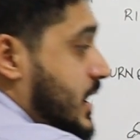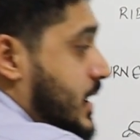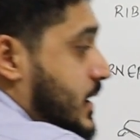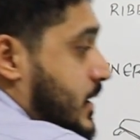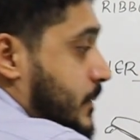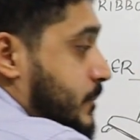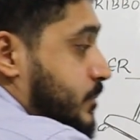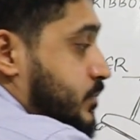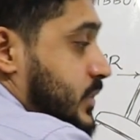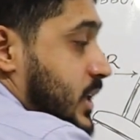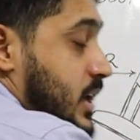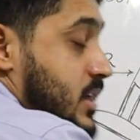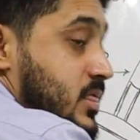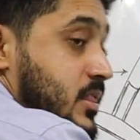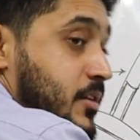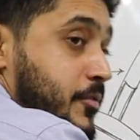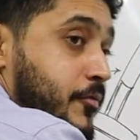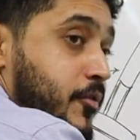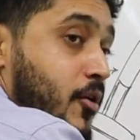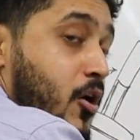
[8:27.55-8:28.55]
it in
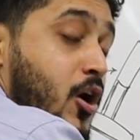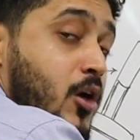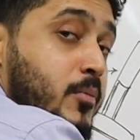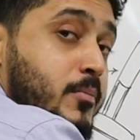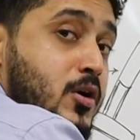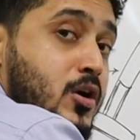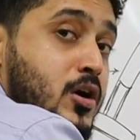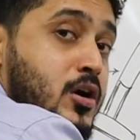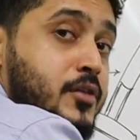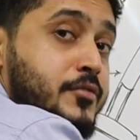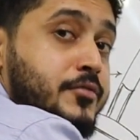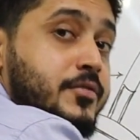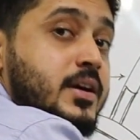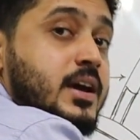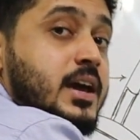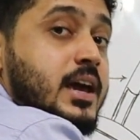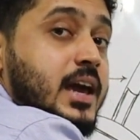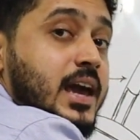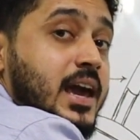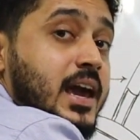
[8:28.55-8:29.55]
the form of